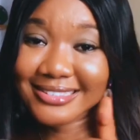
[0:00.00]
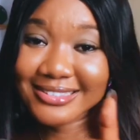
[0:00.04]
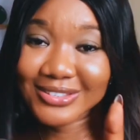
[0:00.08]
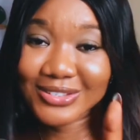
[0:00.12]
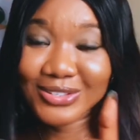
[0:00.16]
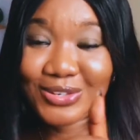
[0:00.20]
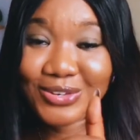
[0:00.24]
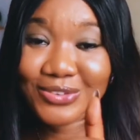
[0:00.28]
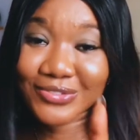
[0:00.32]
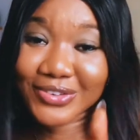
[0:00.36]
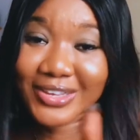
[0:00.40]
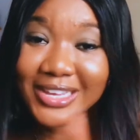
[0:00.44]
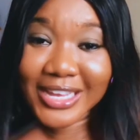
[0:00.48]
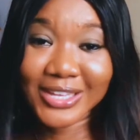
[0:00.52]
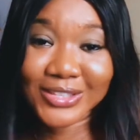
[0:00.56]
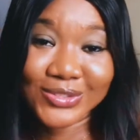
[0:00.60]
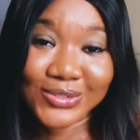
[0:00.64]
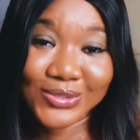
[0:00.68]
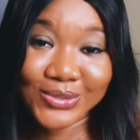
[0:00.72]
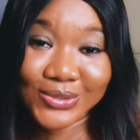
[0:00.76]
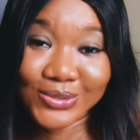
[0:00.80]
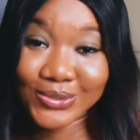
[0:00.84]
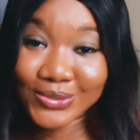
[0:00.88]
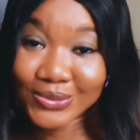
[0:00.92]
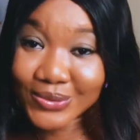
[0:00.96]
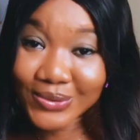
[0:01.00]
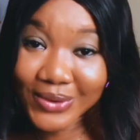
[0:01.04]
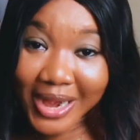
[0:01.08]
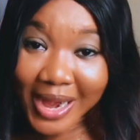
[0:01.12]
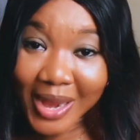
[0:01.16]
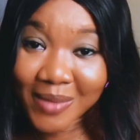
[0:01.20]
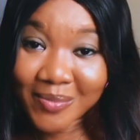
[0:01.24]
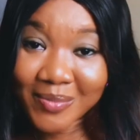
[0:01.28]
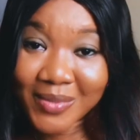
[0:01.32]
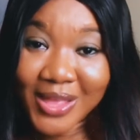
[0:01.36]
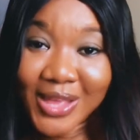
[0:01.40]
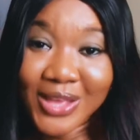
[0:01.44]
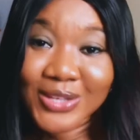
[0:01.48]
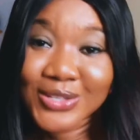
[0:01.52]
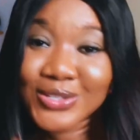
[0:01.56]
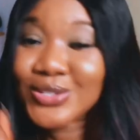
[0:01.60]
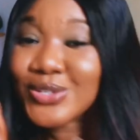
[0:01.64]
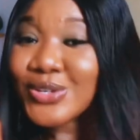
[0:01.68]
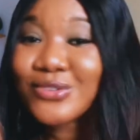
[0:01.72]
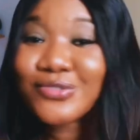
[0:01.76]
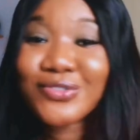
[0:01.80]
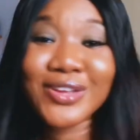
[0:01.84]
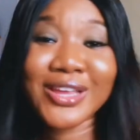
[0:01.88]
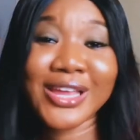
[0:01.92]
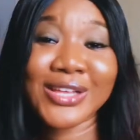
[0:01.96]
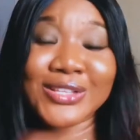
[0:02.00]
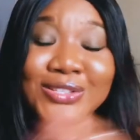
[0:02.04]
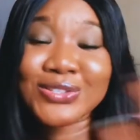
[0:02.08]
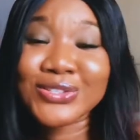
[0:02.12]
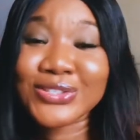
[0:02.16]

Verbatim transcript: Do not forget to subscribe. Do not forget